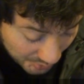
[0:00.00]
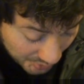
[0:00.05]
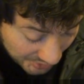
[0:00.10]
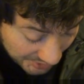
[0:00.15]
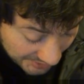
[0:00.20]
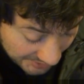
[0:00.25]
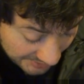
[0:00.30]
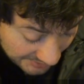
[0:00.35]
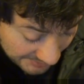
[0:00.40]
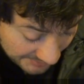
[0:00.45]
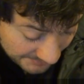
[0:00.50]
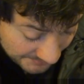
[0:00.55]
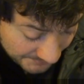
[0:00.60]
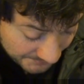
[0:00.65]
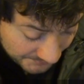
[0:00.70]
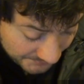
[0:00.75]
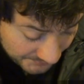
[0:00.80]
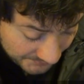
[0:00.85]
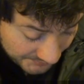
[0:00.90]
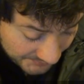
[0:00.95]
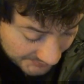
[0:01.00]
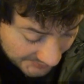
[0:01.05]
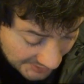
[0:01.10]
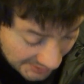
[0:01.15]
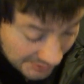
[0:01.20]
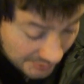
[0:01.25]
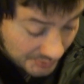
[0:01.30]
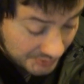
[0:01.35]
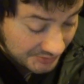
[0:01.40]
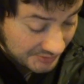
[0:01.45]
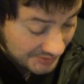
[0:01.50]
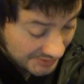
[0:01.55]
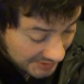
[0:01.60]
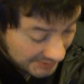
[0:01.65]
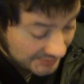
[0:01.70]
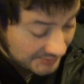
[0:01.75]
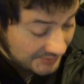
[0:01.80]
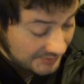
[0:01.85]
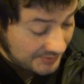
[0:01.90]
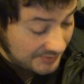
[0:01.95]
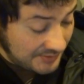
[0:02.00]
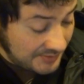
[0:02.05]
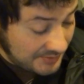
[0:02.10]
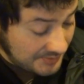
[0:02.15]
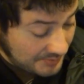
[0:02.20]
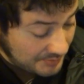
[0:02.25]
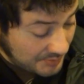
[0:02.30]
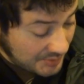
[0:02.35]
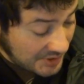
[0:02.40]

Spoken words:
But yeah, it was nice to